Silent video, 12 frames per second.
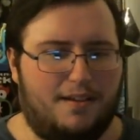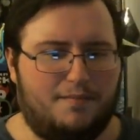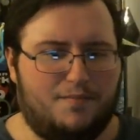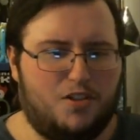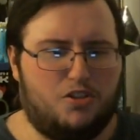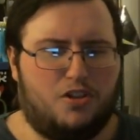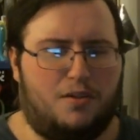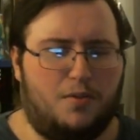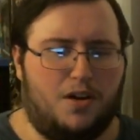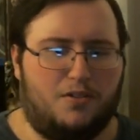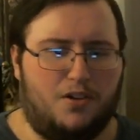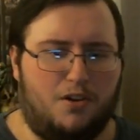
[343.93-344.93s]
Usually we
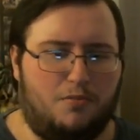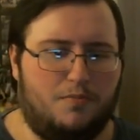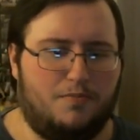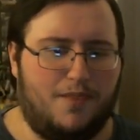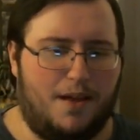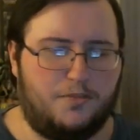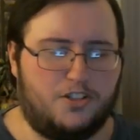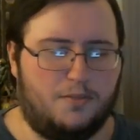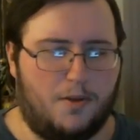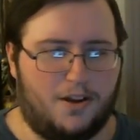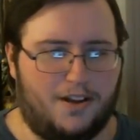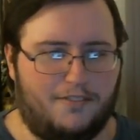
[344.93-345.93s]
don't know how much the
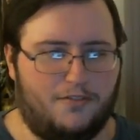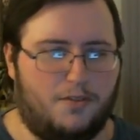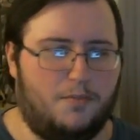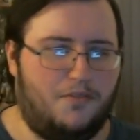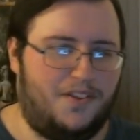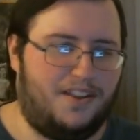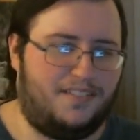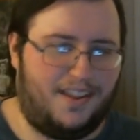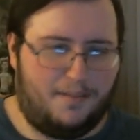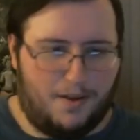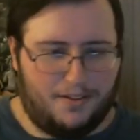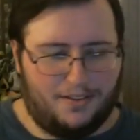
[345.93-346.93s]
marketing for a movie is
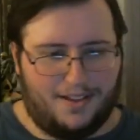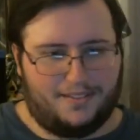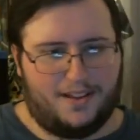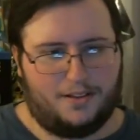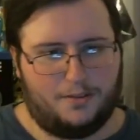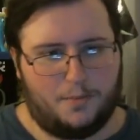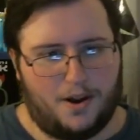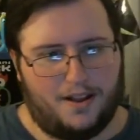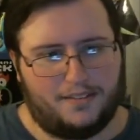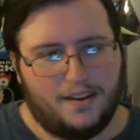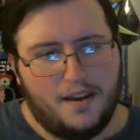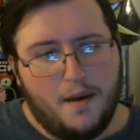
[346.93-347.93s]
anyway, so that's not a
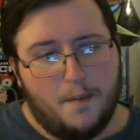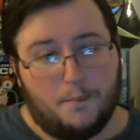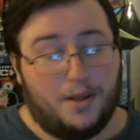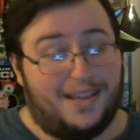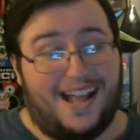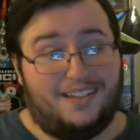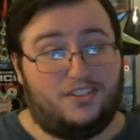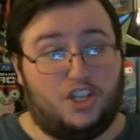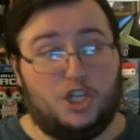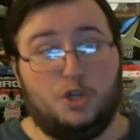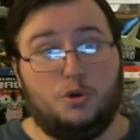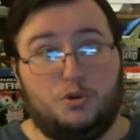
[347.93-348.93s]
surprise. But that's
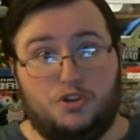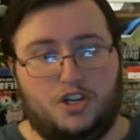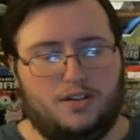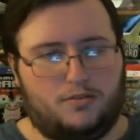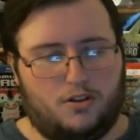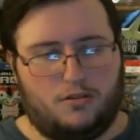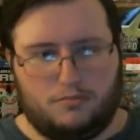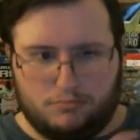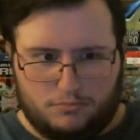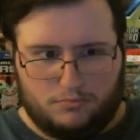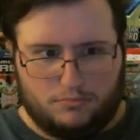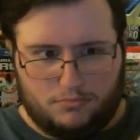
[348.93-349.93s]
huge. So
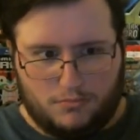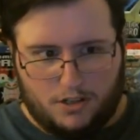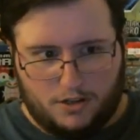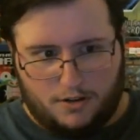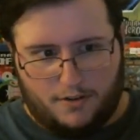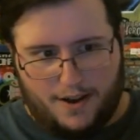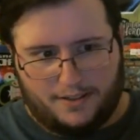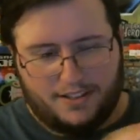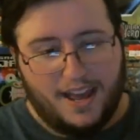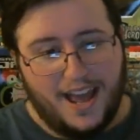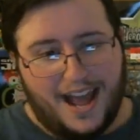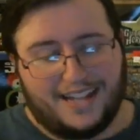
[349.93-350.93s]
congrats.
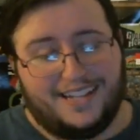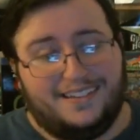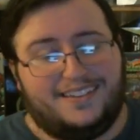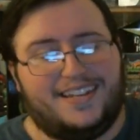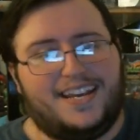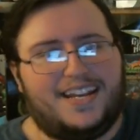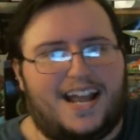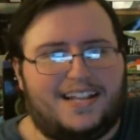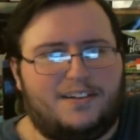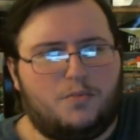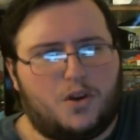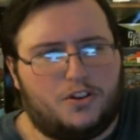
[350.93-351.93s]
I did see it. I
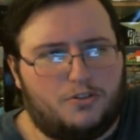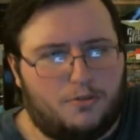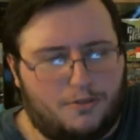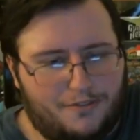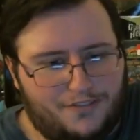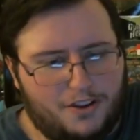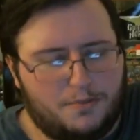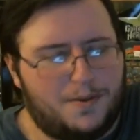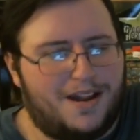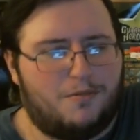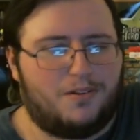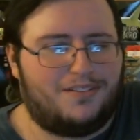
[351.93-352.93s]
did want to do a review,
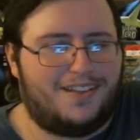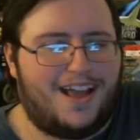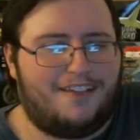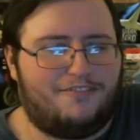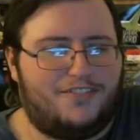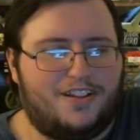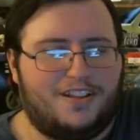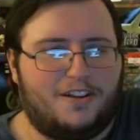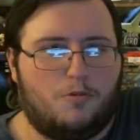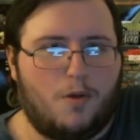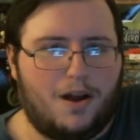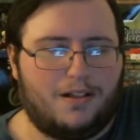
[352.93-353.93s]
but I was not
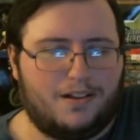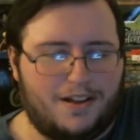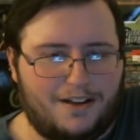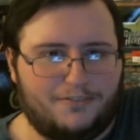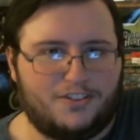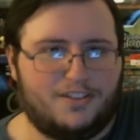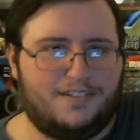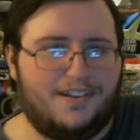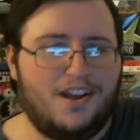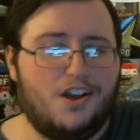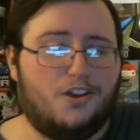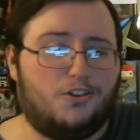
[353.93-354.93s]
feeling well enough to
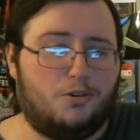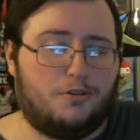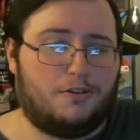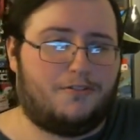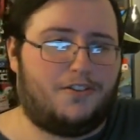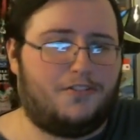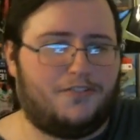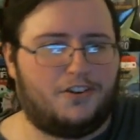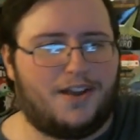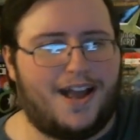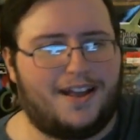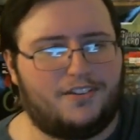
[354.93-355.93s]
do a review for
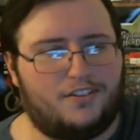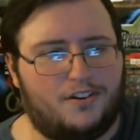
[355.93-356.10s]
you guys.